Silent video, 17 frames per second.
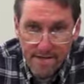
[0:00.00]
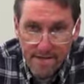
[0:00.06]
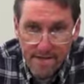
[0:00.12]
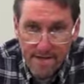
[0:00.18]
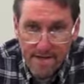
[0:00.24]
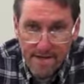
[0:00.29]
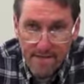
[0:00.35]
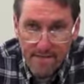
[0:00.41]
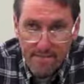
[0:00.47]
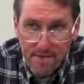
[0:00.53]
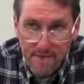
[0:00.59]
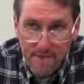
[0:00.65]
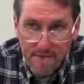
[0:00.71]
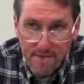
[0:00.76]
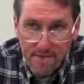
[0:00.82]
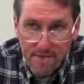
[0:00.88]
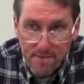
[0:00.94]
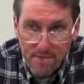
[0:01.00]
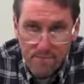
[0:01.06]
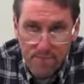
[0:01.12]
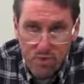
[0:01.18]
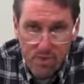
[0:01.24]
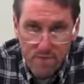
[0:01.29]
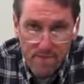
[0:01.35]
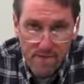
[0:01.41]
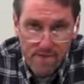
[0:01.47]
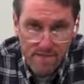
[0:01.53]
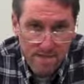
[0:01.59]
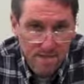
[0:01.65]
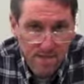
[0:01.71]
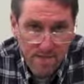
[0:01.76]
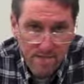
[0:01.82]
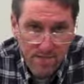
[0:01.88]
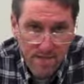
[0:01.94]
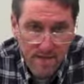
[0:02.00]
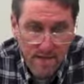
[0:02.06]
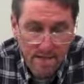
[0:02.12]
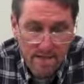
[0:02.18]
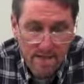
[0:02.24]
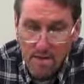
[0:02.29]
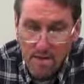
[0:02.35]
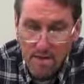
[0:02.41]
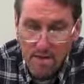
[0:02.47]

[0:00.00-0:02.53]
and the employer pays us directly.